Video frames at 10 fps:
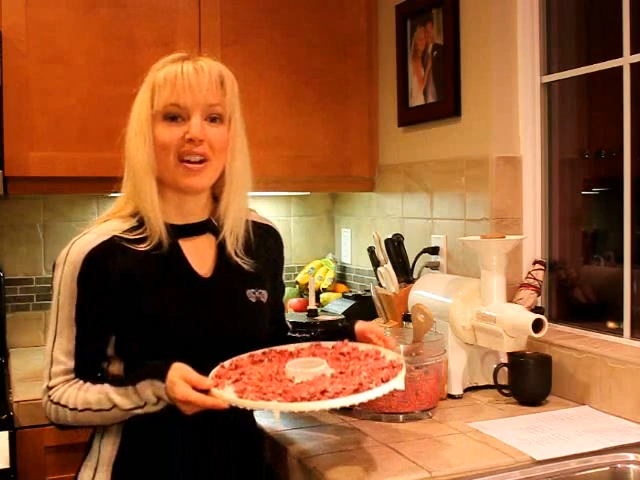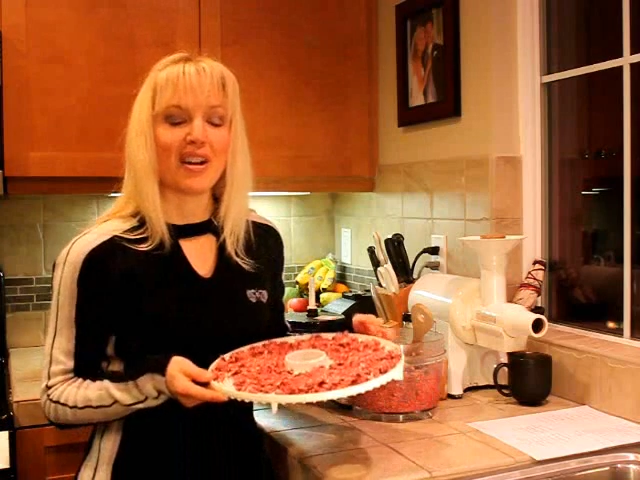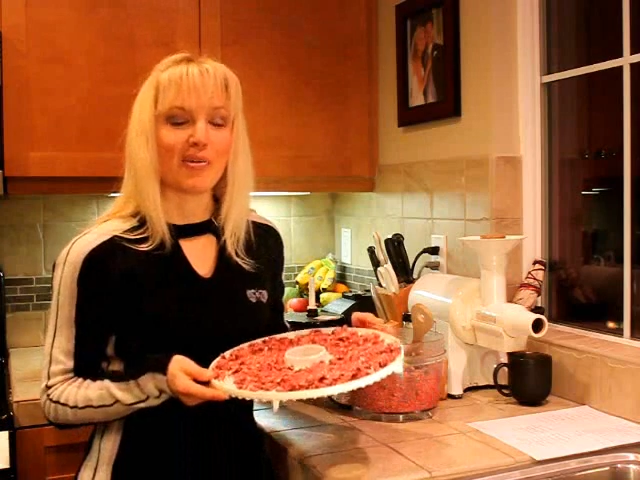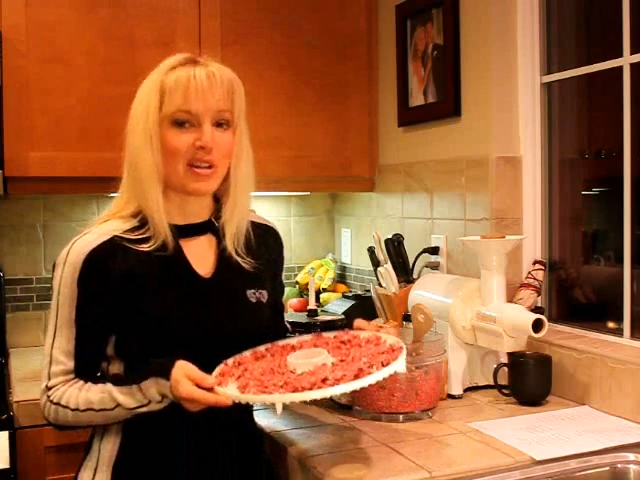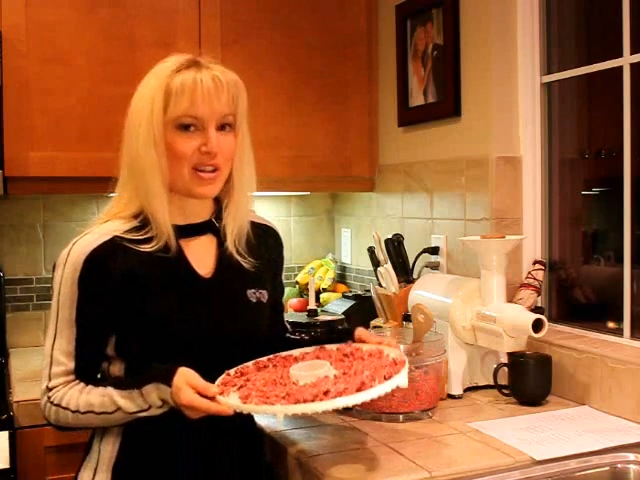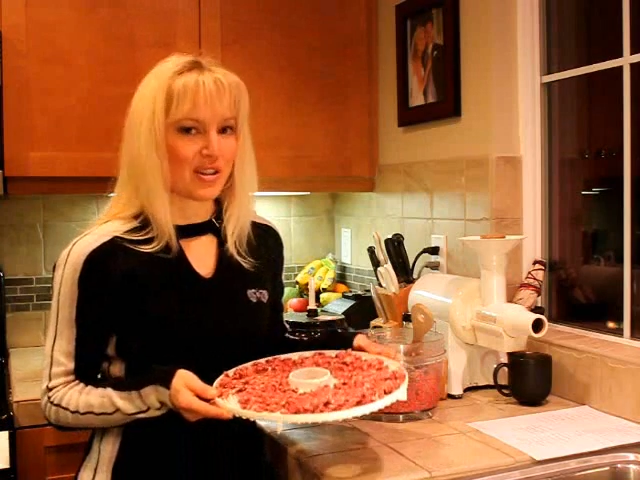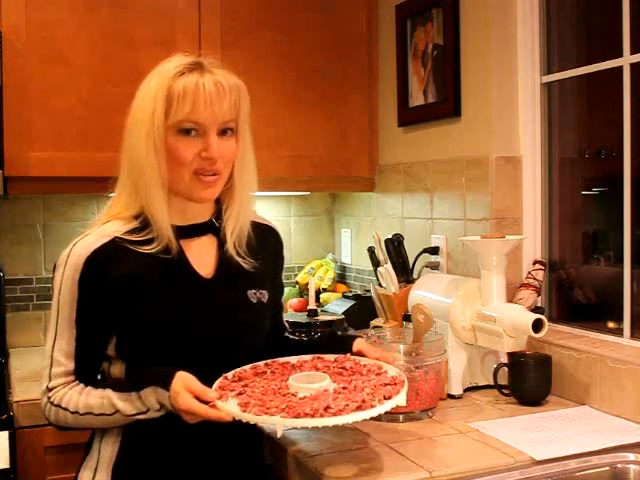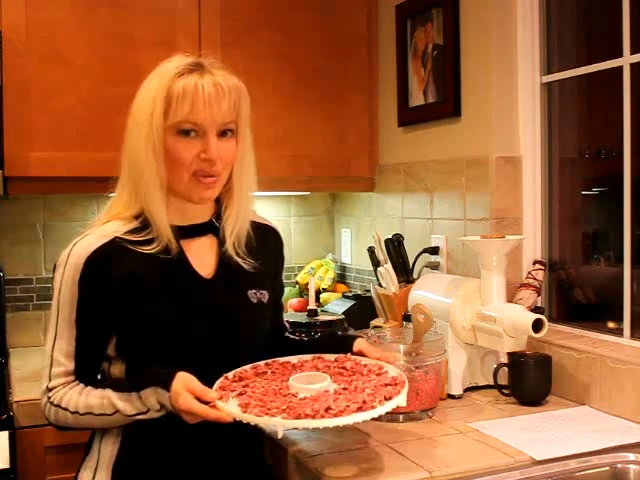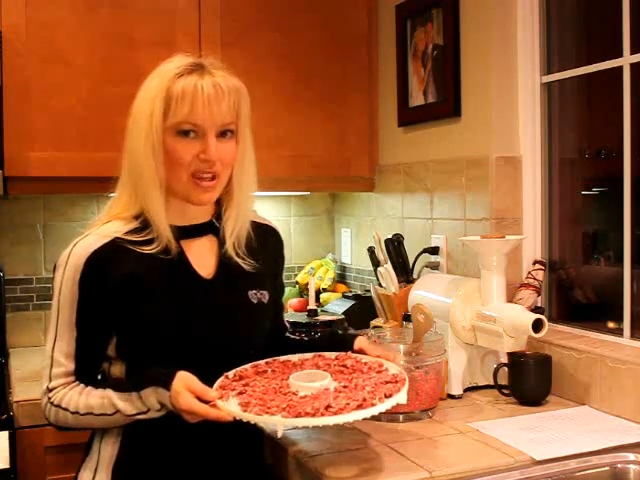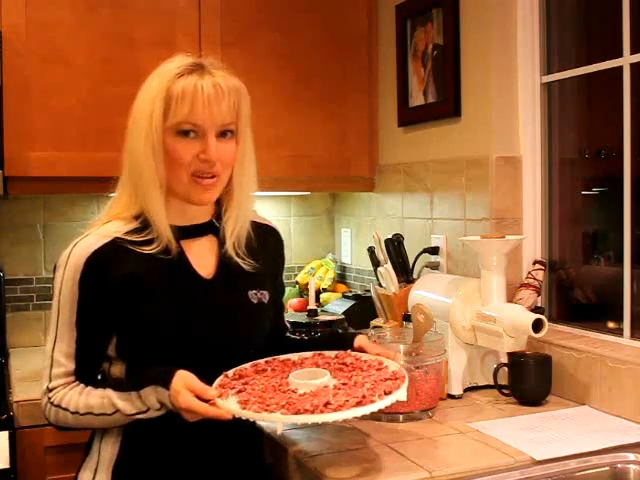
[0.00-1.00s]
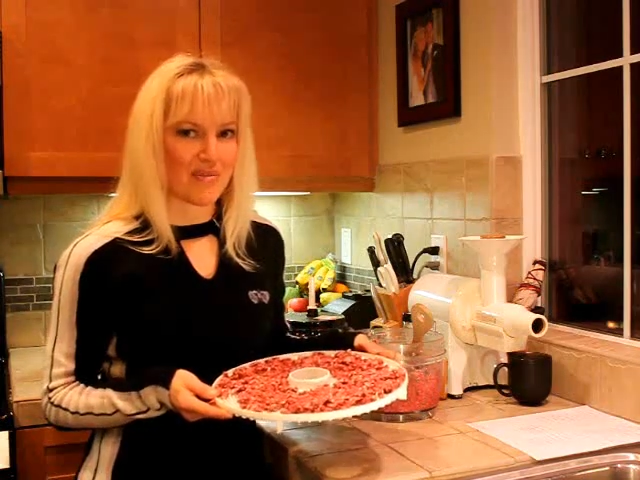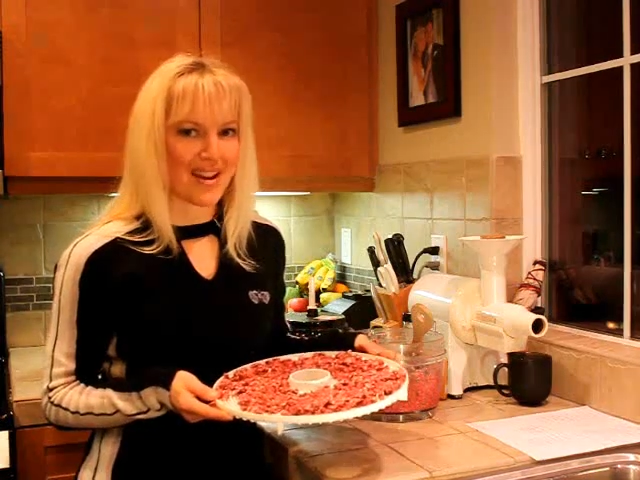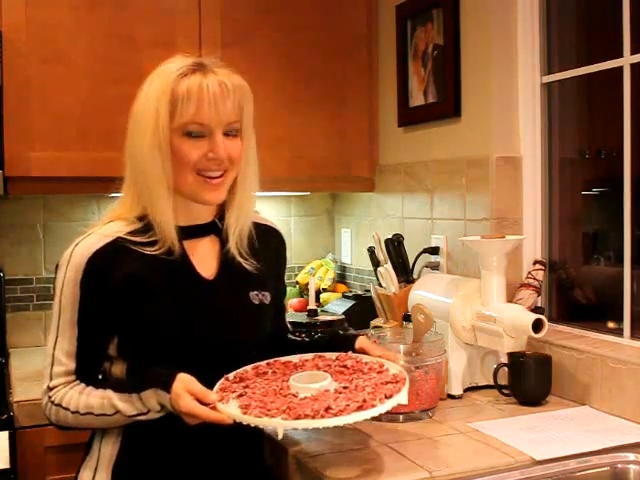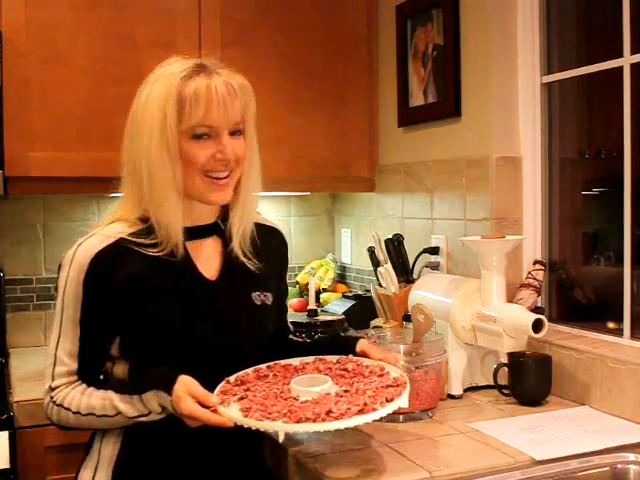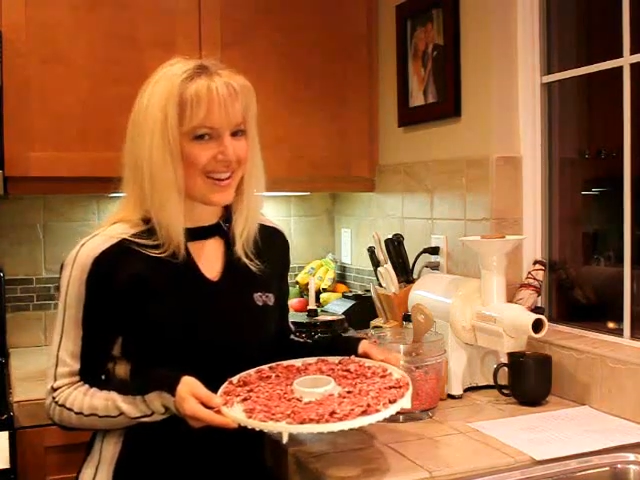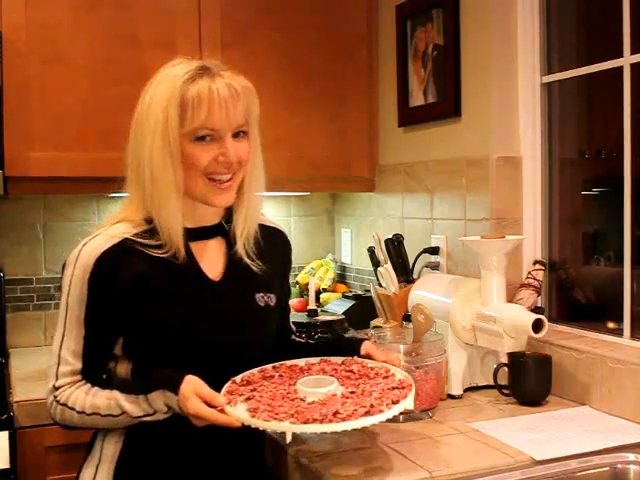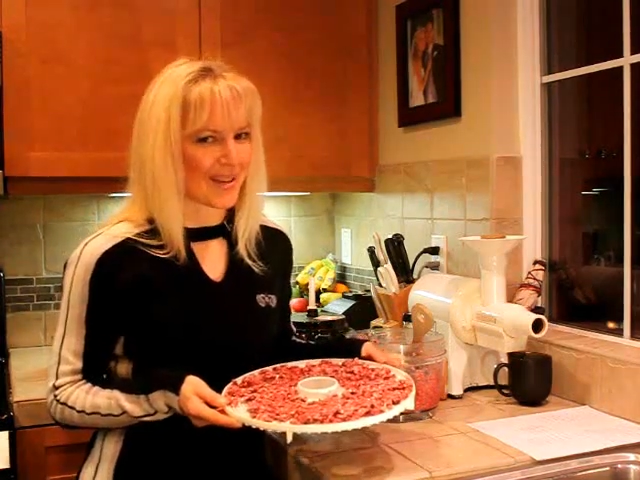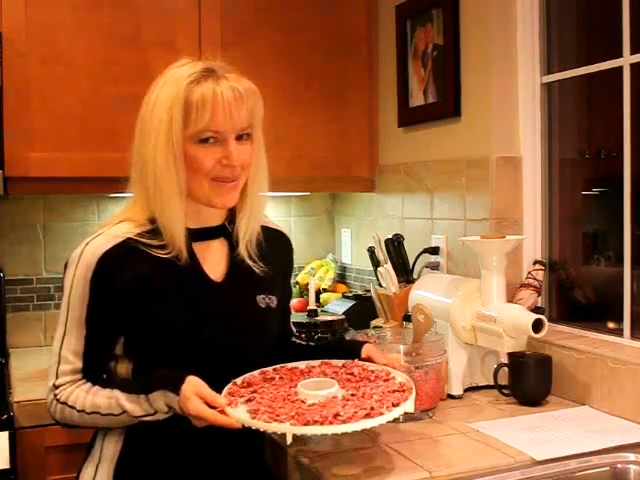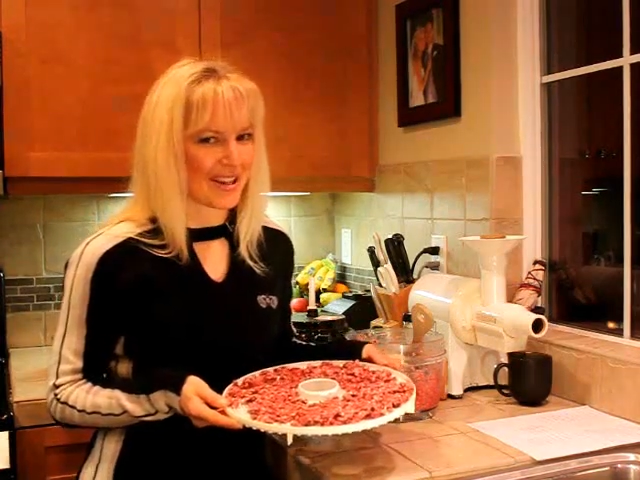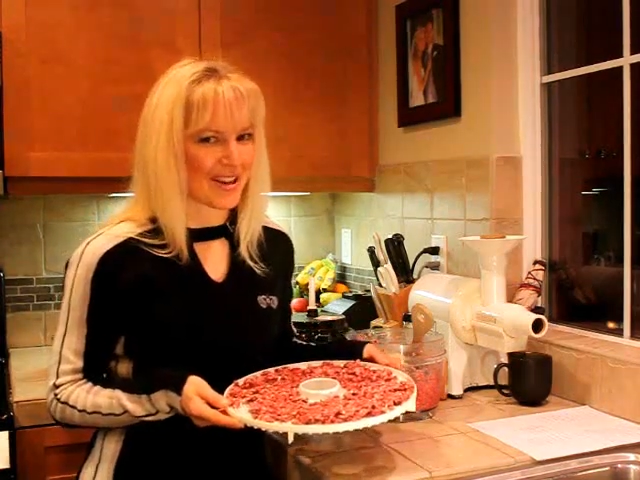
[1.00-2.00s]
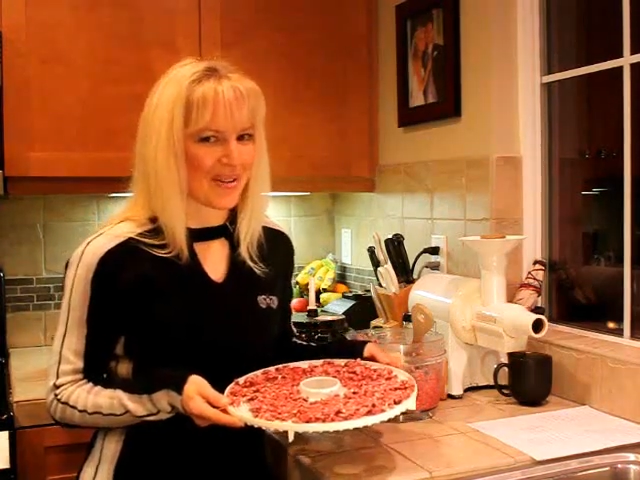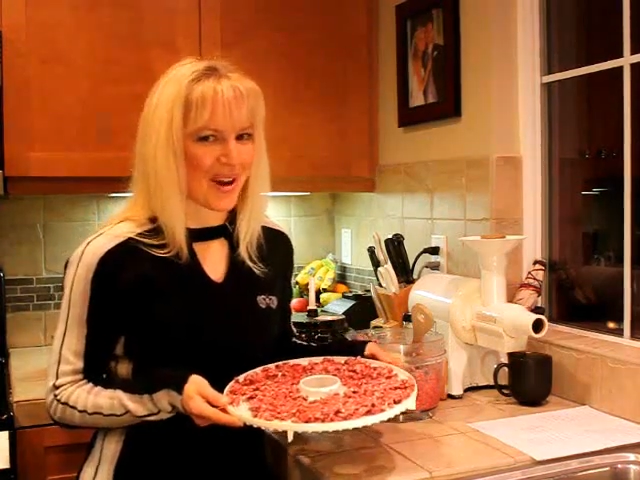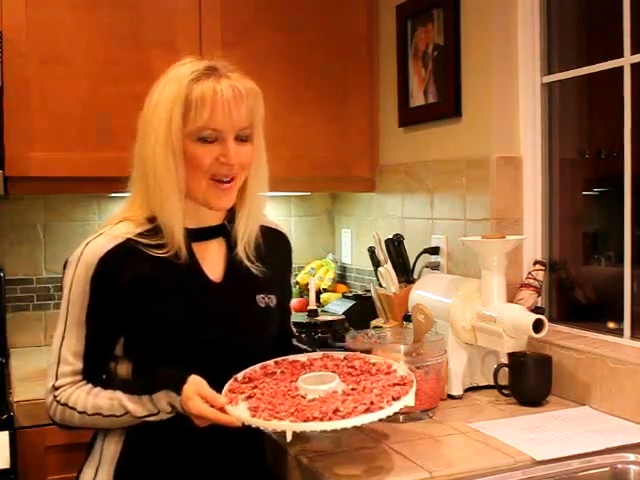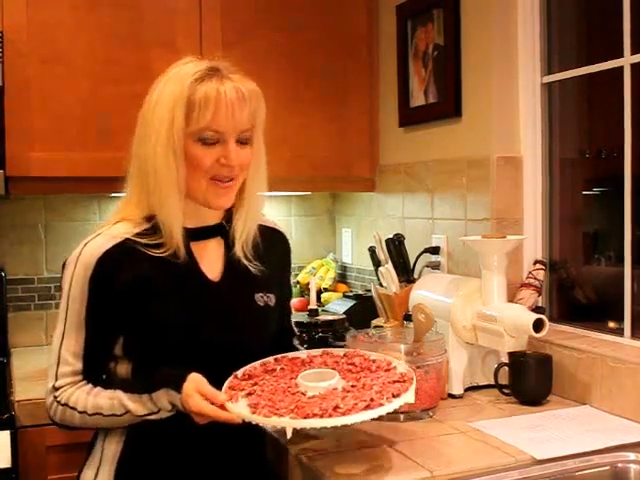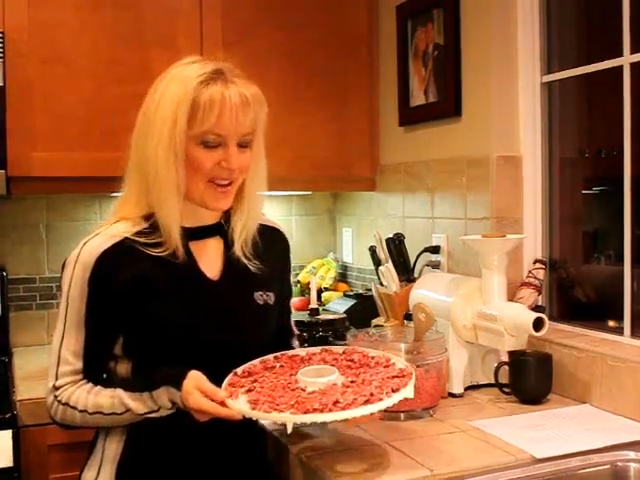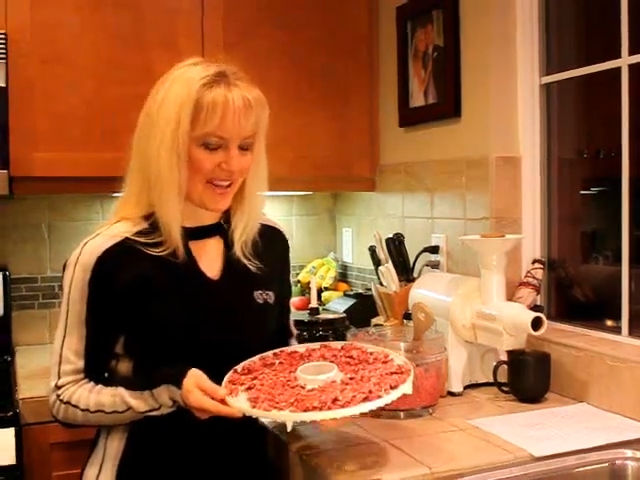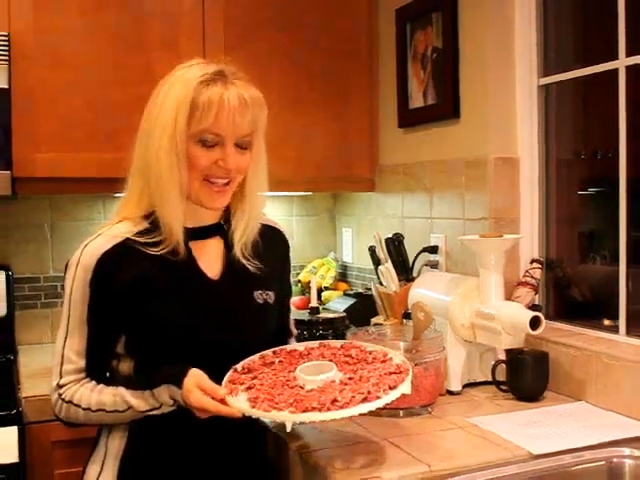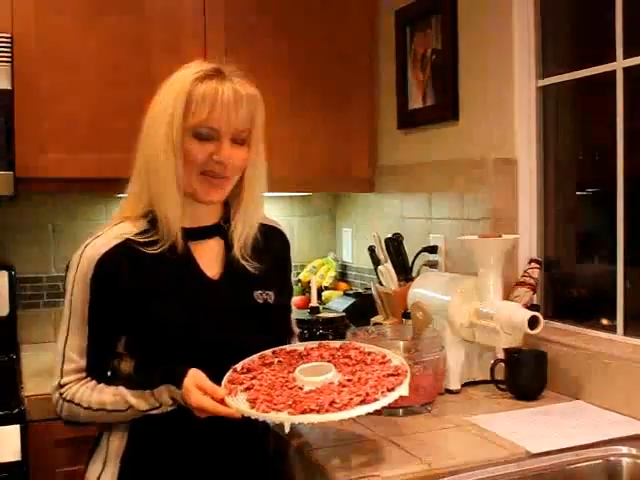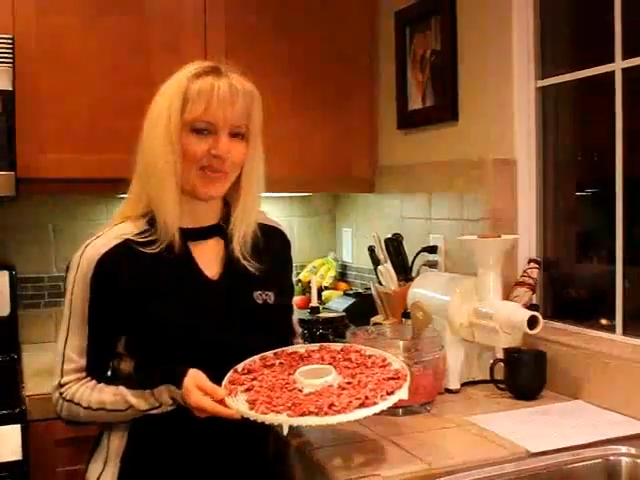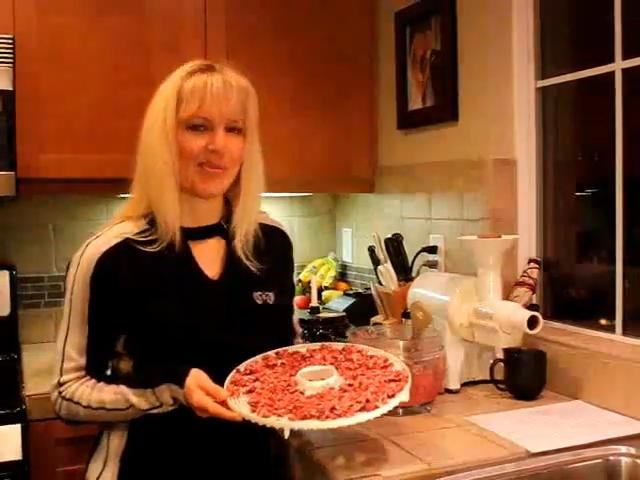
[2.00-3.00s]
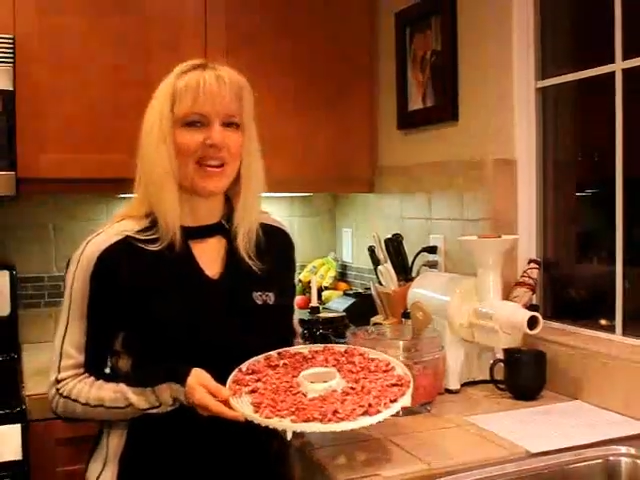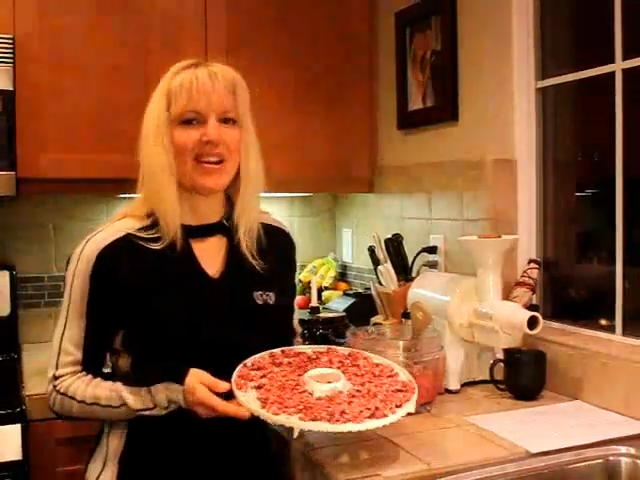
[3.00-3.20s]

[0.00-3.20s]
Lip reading: and when you make it, let me know how it is.